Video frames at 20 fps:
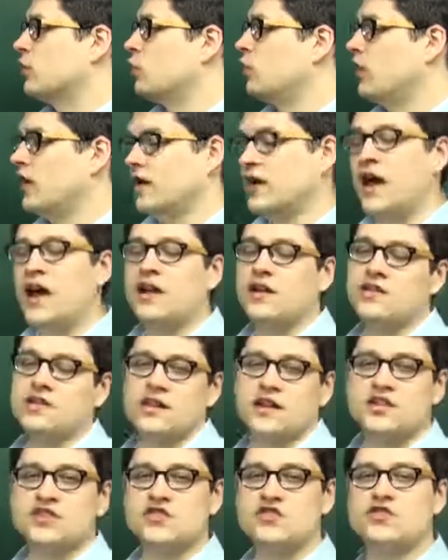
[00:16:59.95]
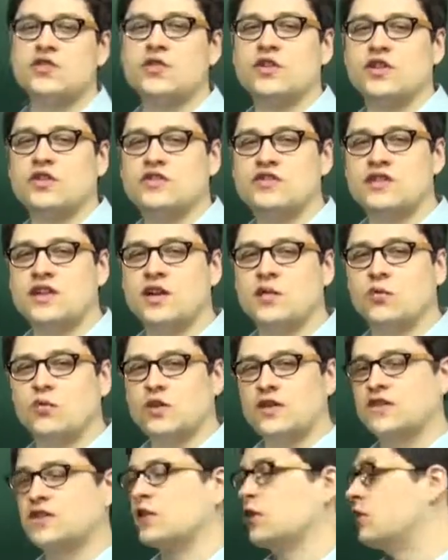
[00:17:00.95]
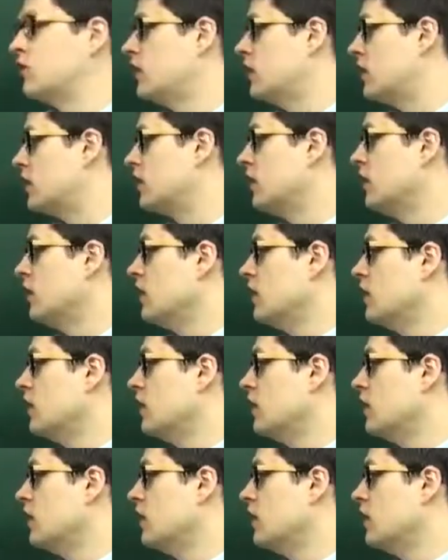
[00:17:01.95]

What? I, I just don't understand. What is going on?